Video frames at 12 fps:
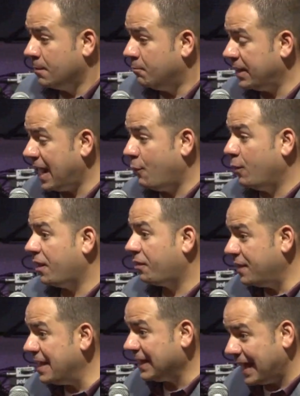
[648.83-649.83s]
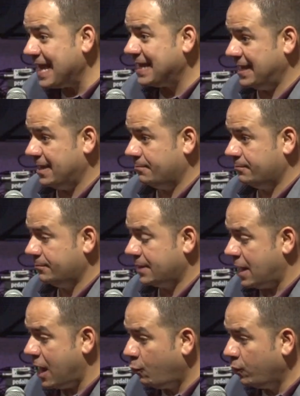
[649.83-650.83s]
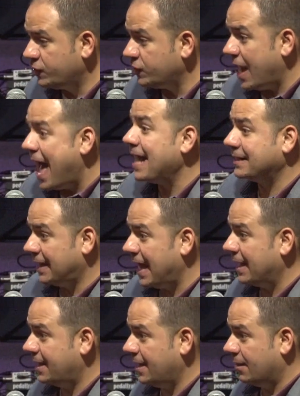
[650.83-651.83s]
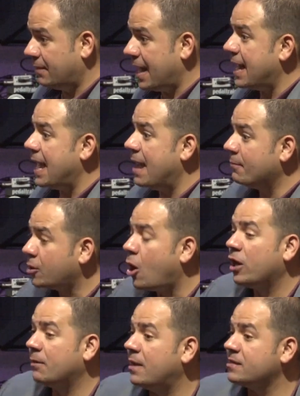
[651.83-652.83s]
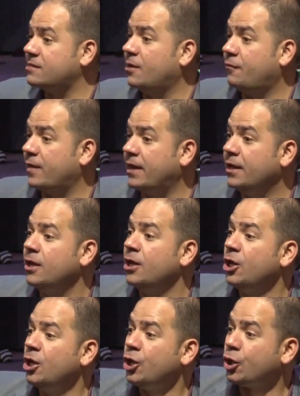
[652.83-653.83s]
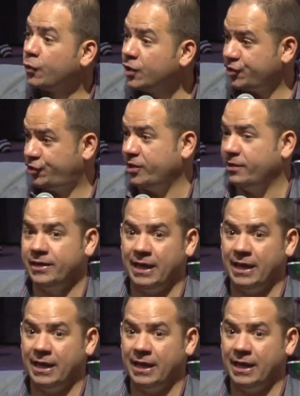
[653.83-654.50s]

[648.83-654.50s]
But I want to think like him, I want to act like him. I am calling myself a Christian.